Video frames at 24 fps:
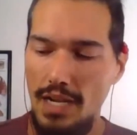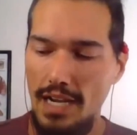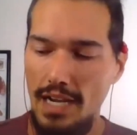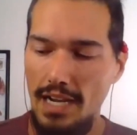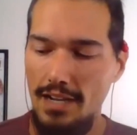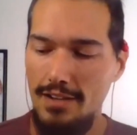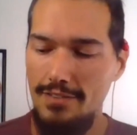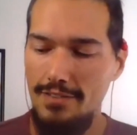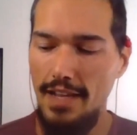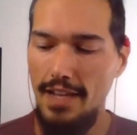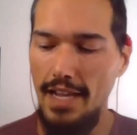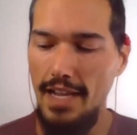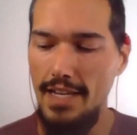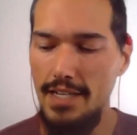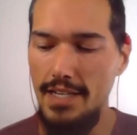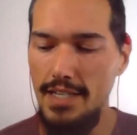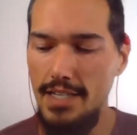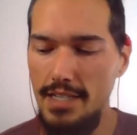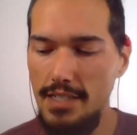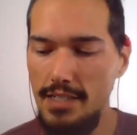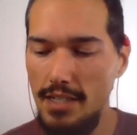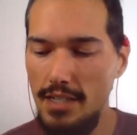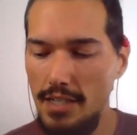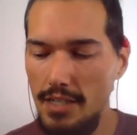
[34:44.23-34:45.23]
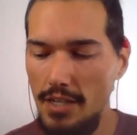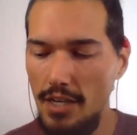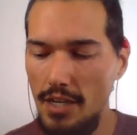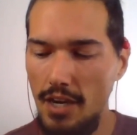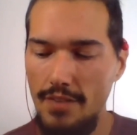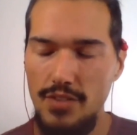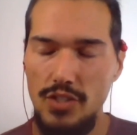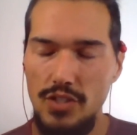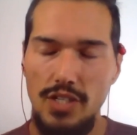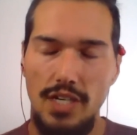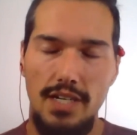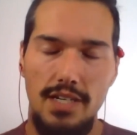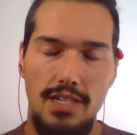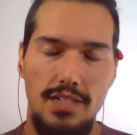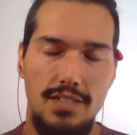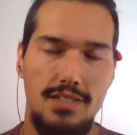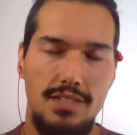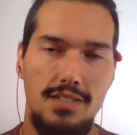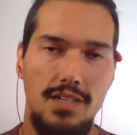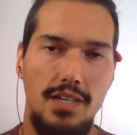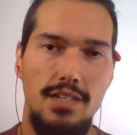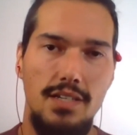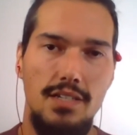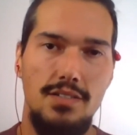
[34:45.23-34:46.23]
have you done any
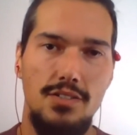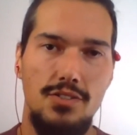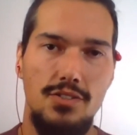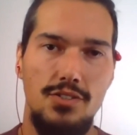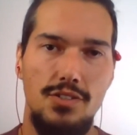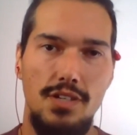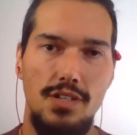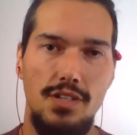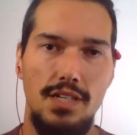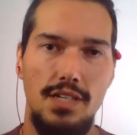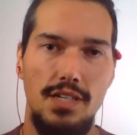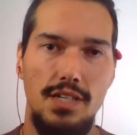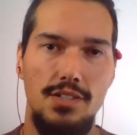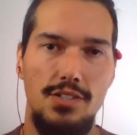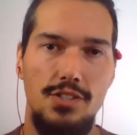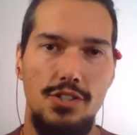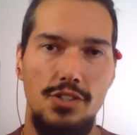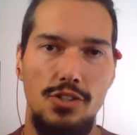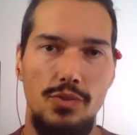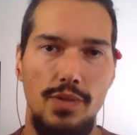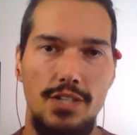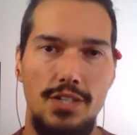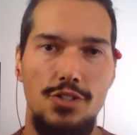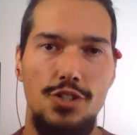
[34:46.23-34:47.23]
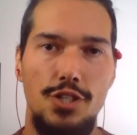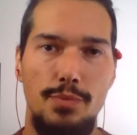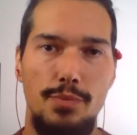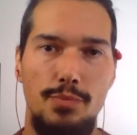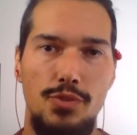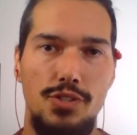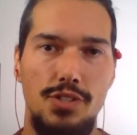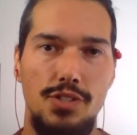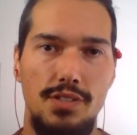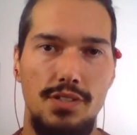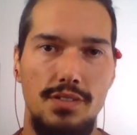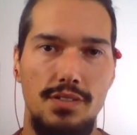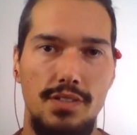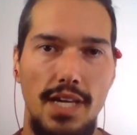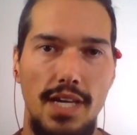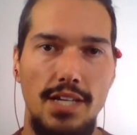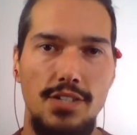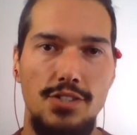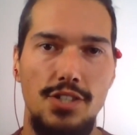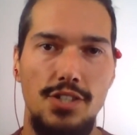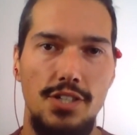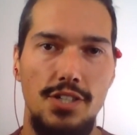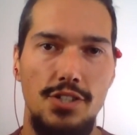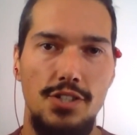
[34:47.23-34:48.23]
studies into ancient